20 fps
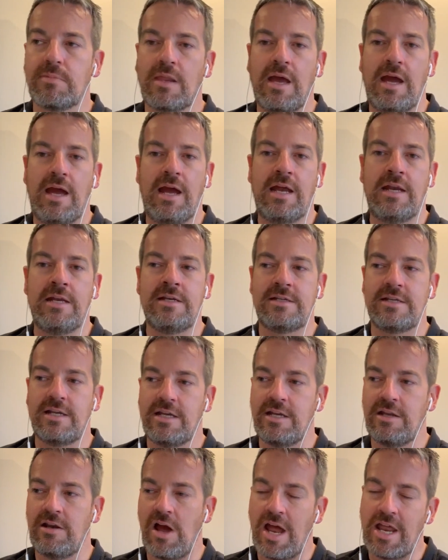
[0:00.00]
And,
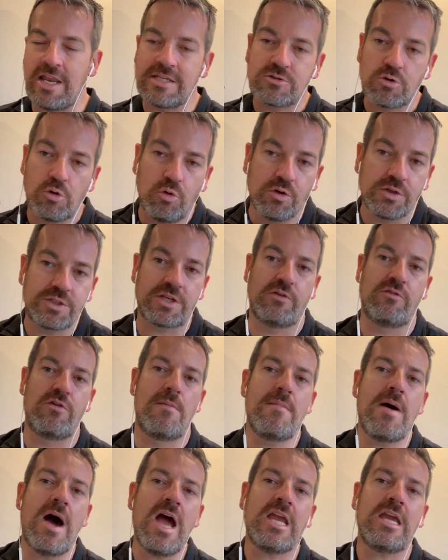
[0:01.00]
you know, and it's also
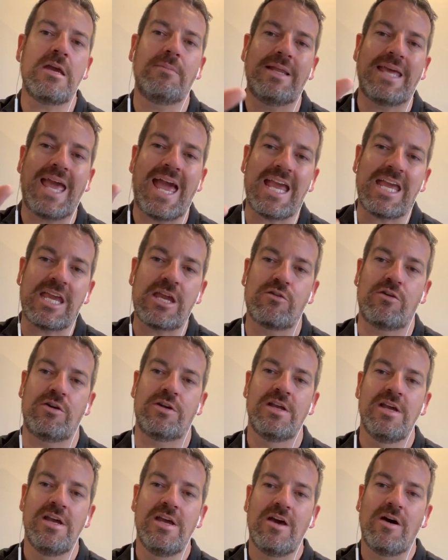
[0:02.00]
remarkably
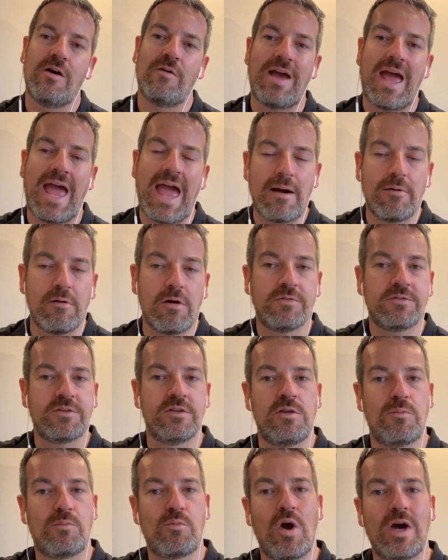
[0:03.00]
accurate of how
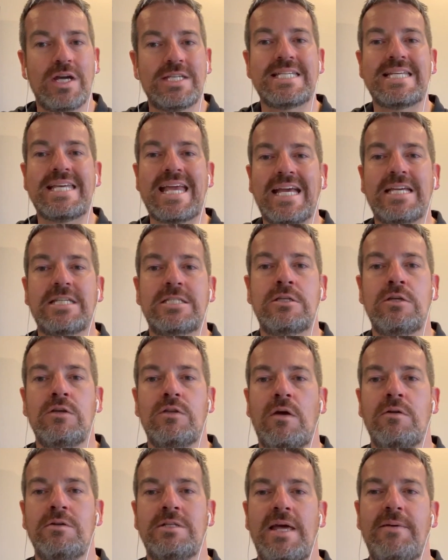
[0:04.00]
often the price gets to
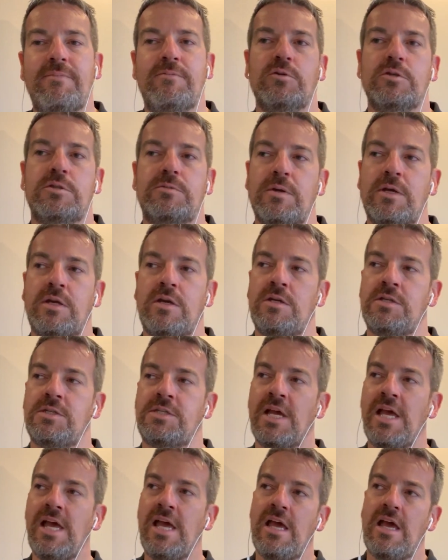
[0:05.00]
those levels
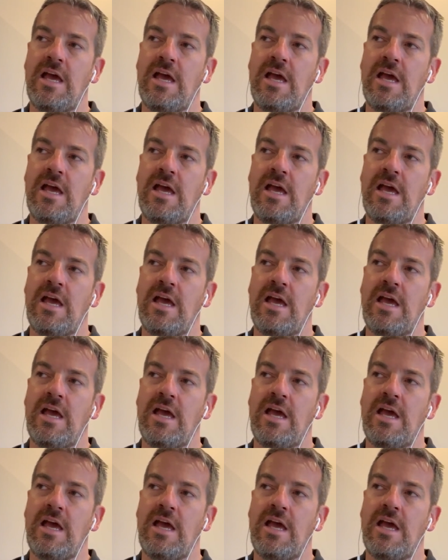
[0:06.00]
because